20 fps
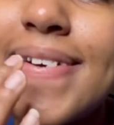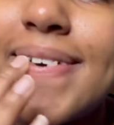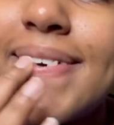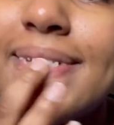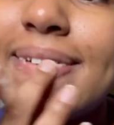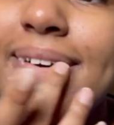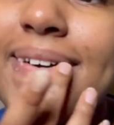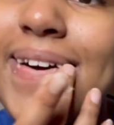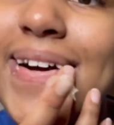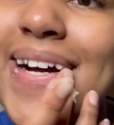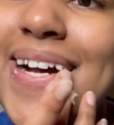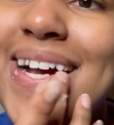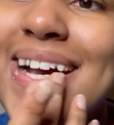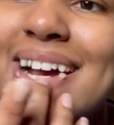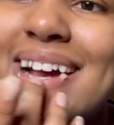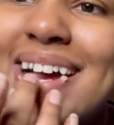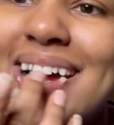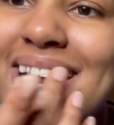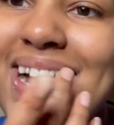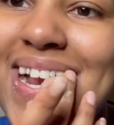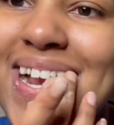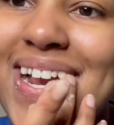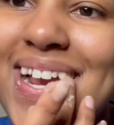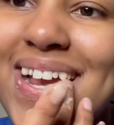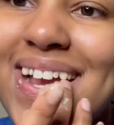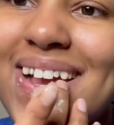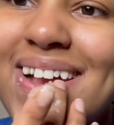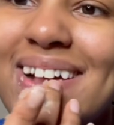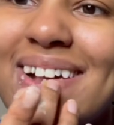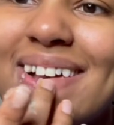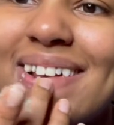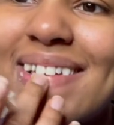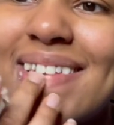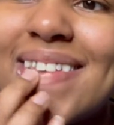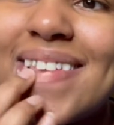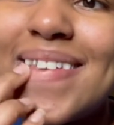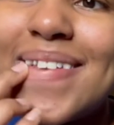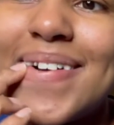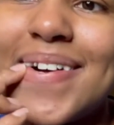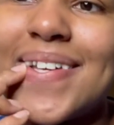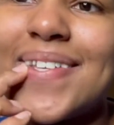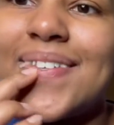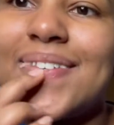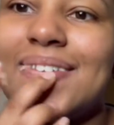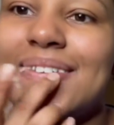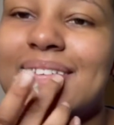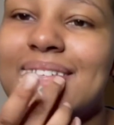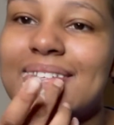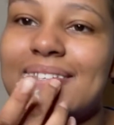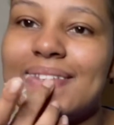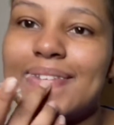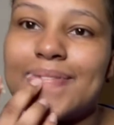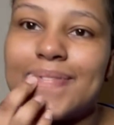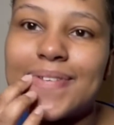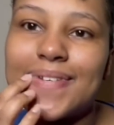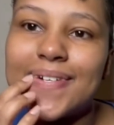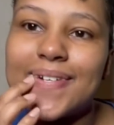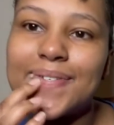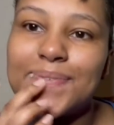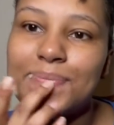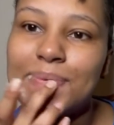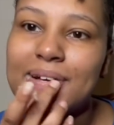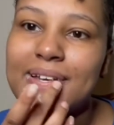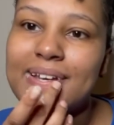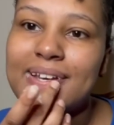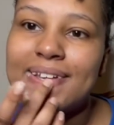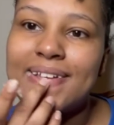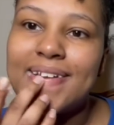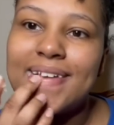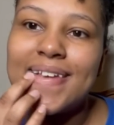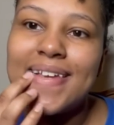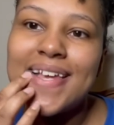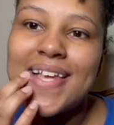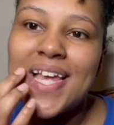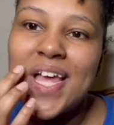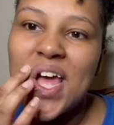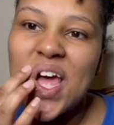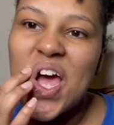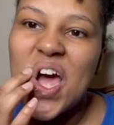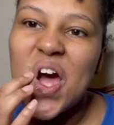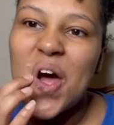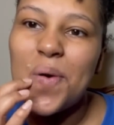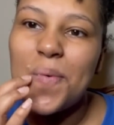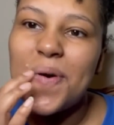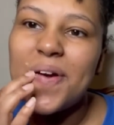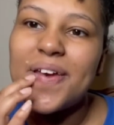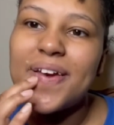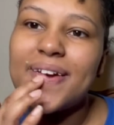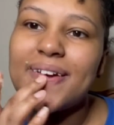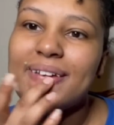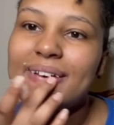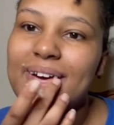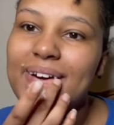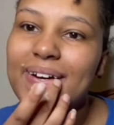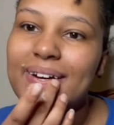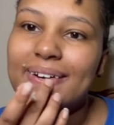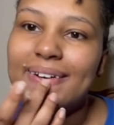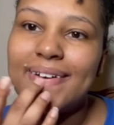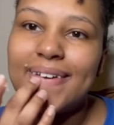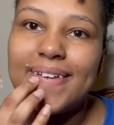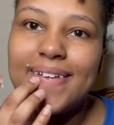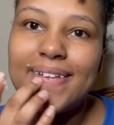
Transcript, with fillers: Wow, I couldn't see myself using lip scrub, but I might after all.